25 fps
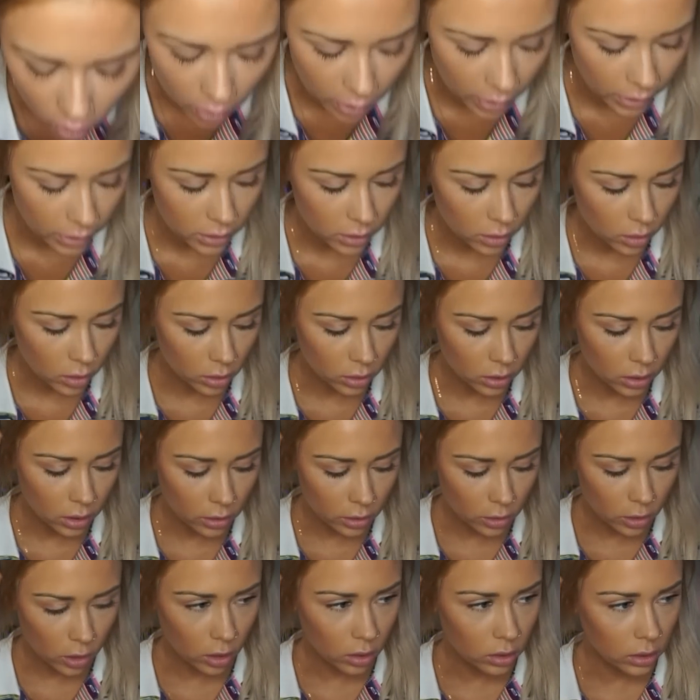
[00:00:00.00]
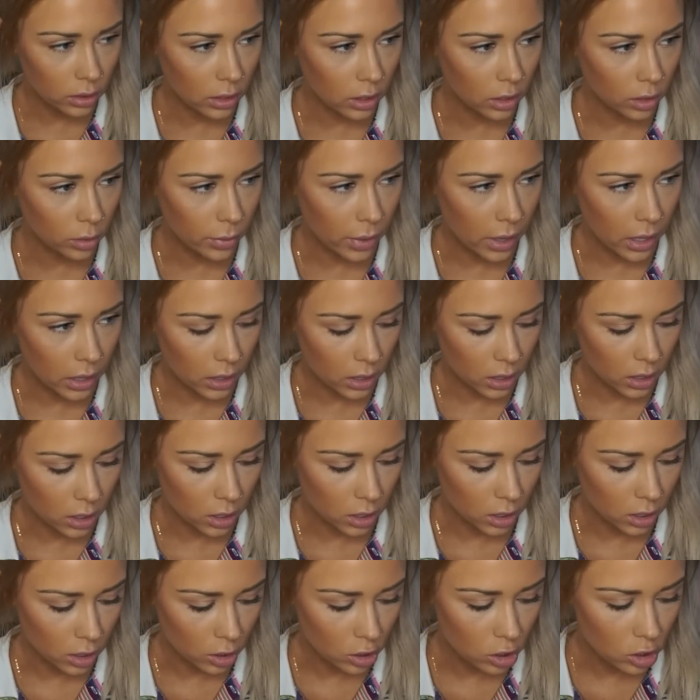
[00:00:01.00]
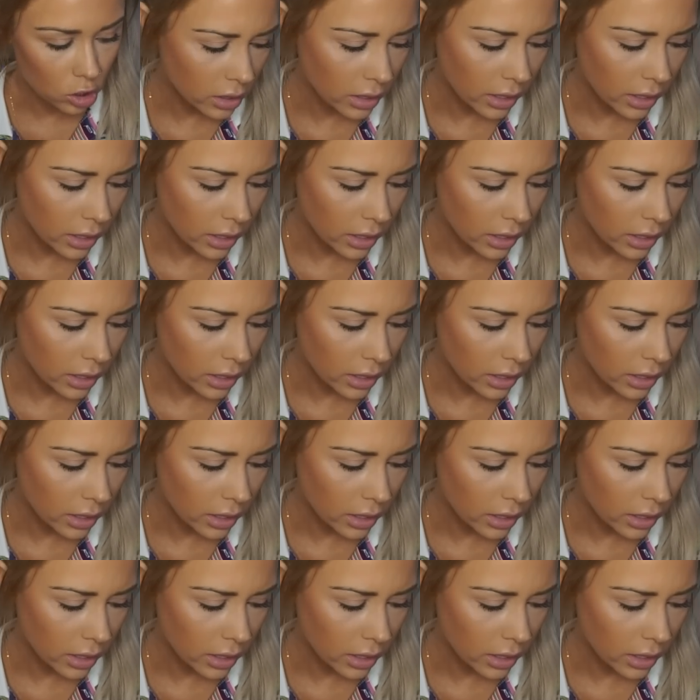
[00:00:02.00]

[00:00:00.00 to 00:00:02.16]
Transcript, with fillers: Alright, on to the Dolls Kill package.